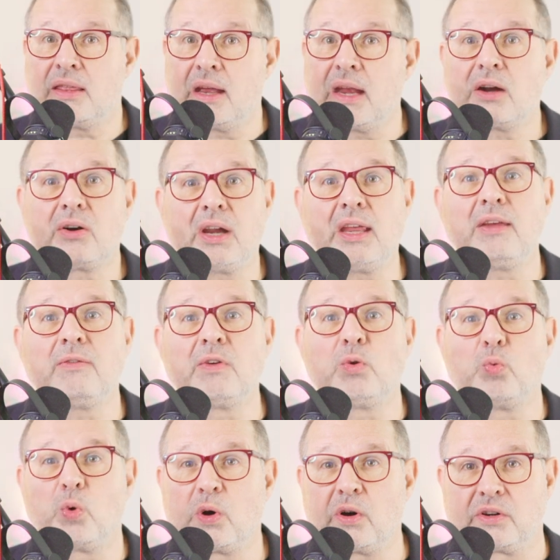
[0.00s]
They are
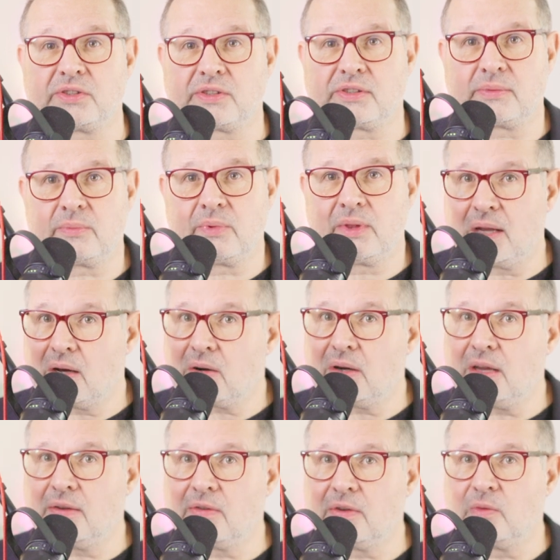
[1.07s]
even worse. They are
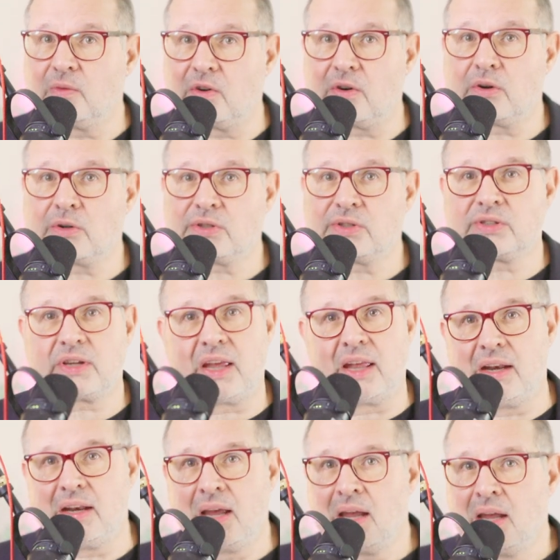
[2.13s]
even worse.
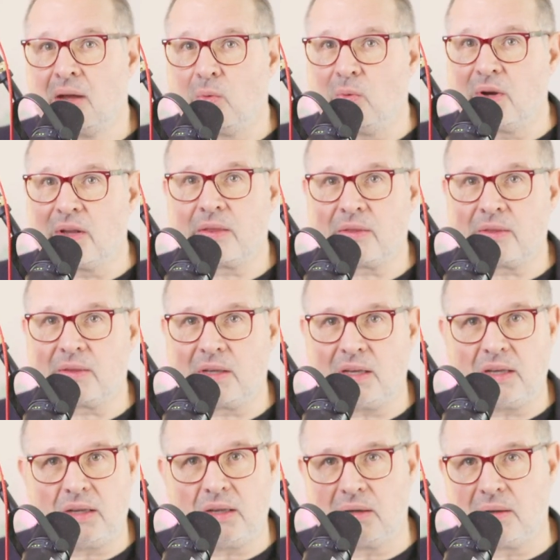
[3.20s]
And with
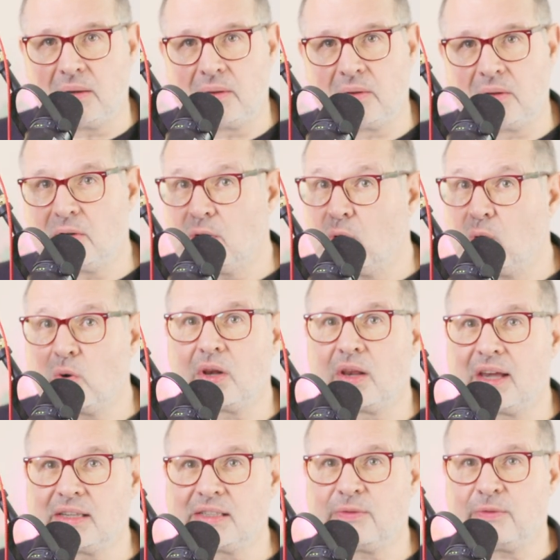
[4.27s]
the, uh, the
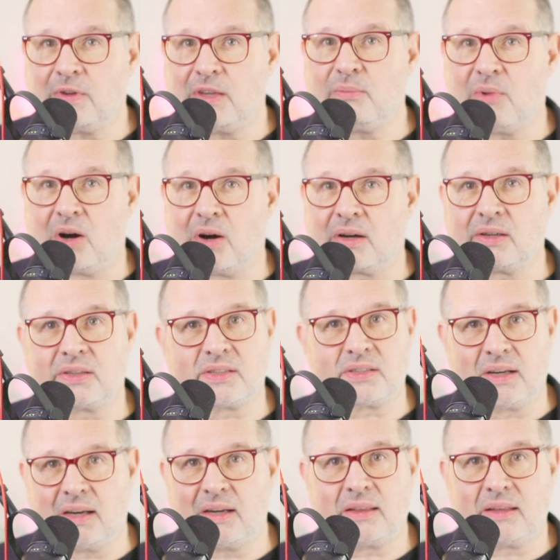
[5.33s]
localized fee markets and
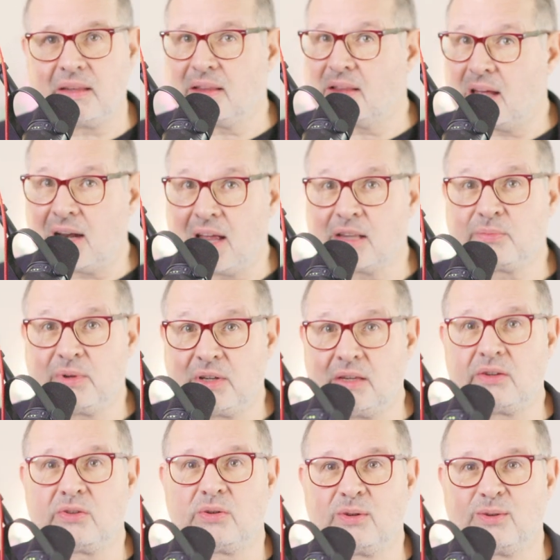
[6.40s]
anything that has been
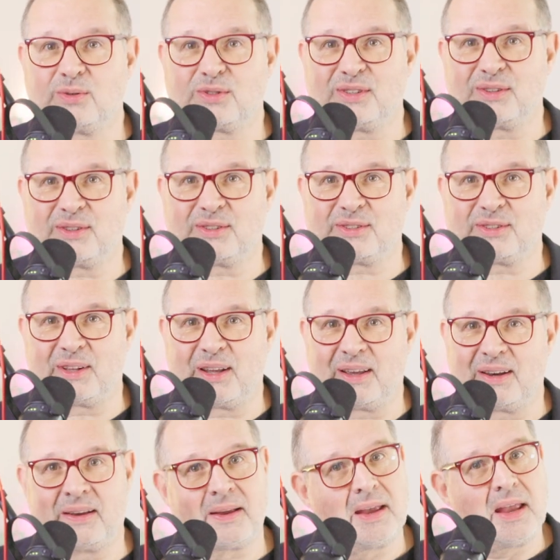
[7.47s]
introduced into
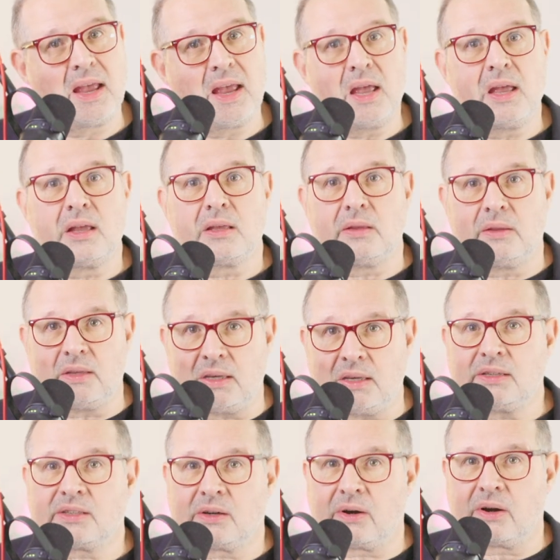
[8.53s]
Solana,
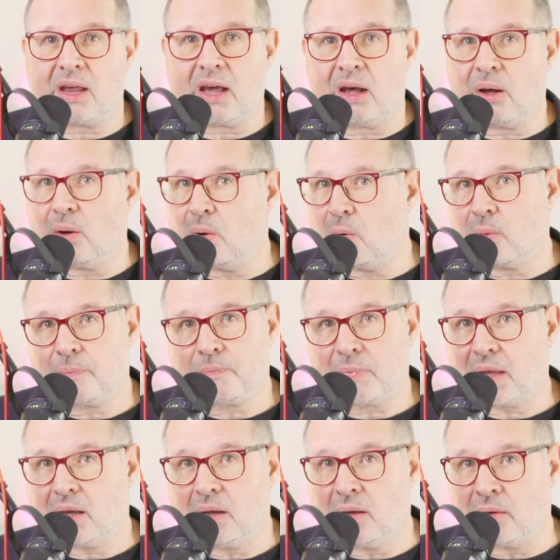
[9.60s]
these are now
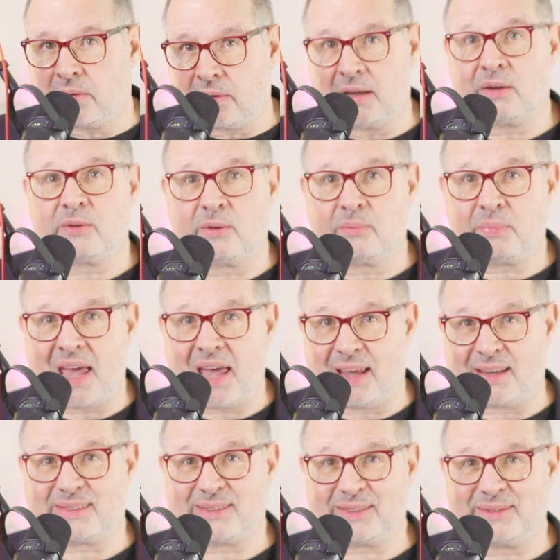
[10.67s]
a thing of the
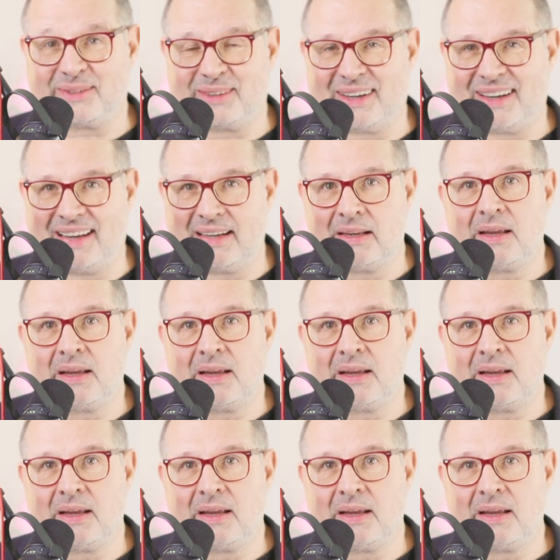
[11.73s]
past, right?